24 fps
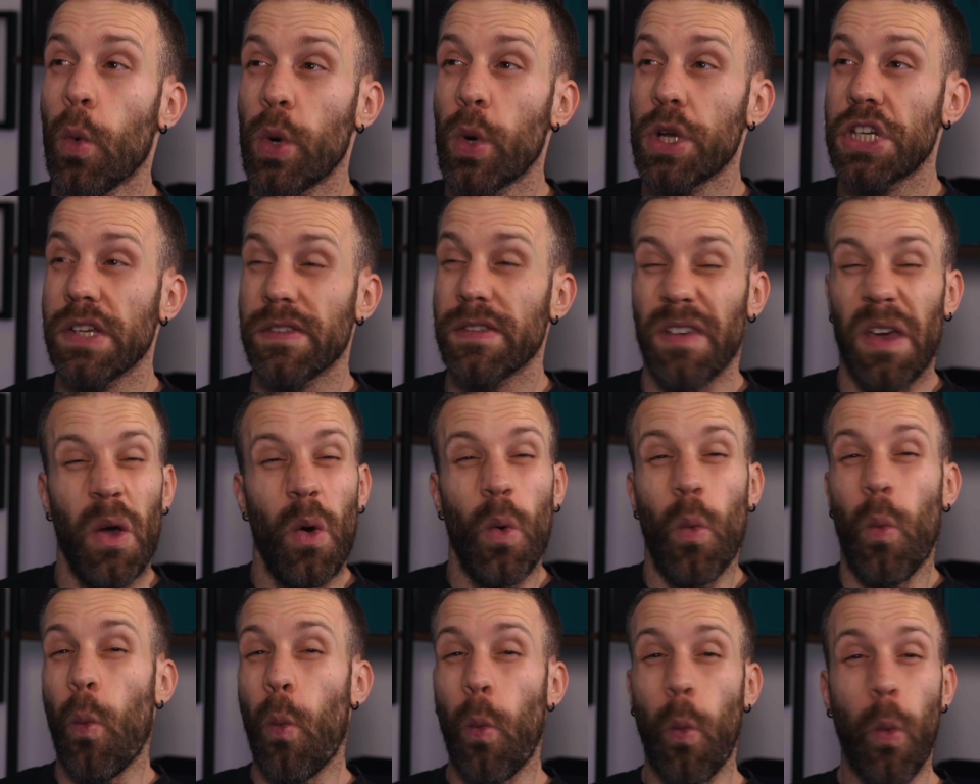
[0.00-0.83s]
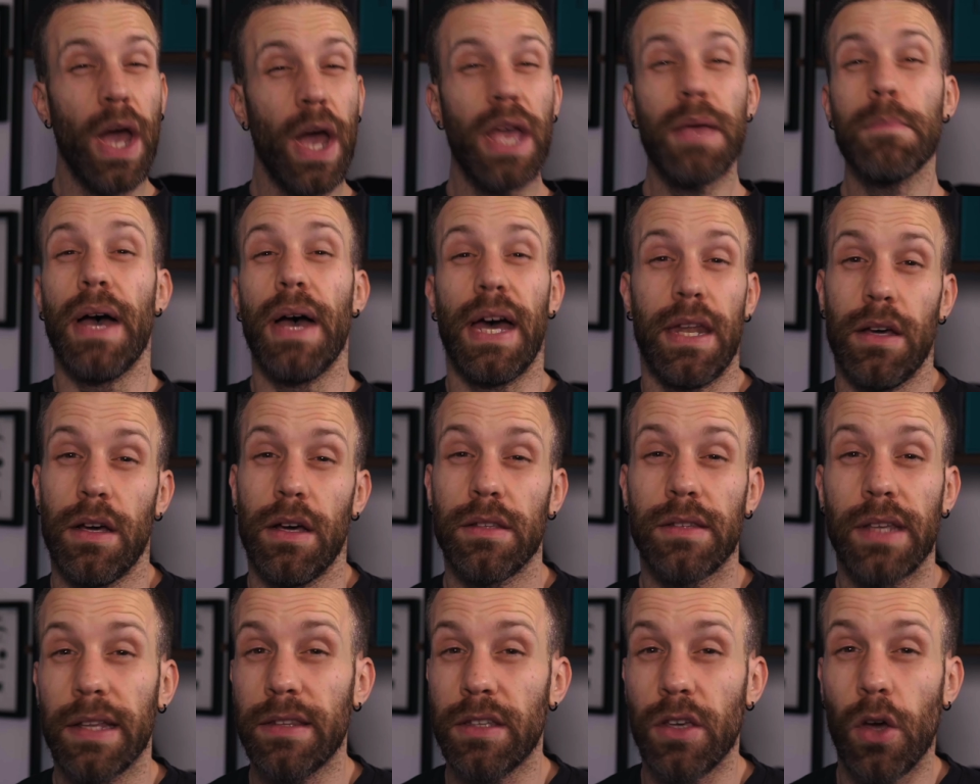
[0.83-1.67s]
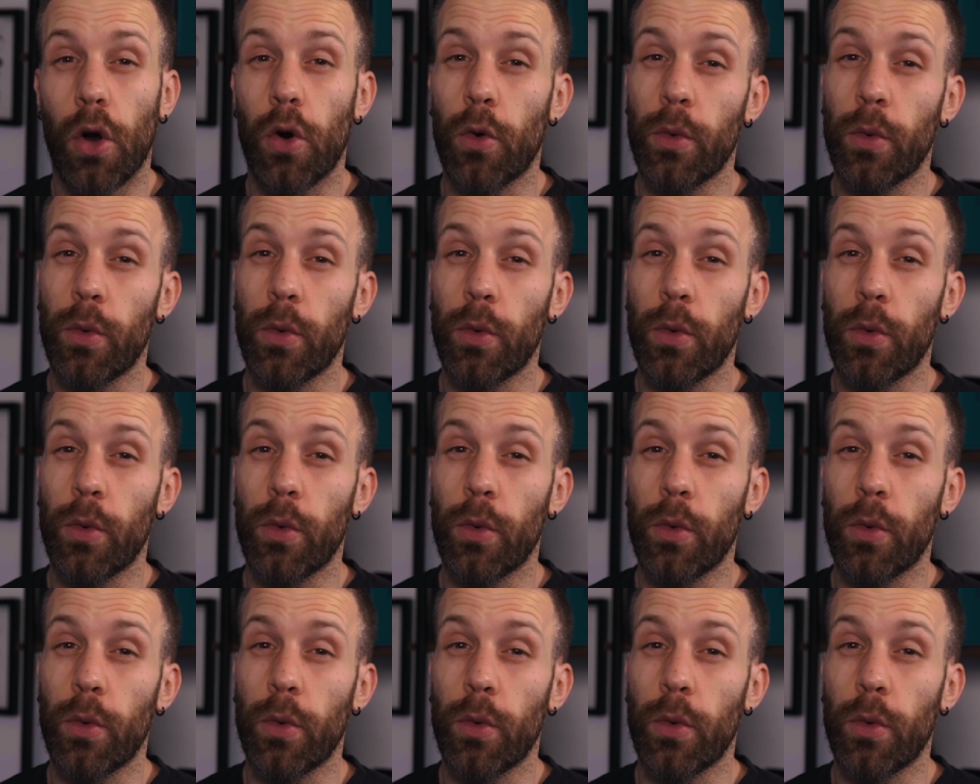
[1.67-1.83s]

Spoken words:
which is way better than the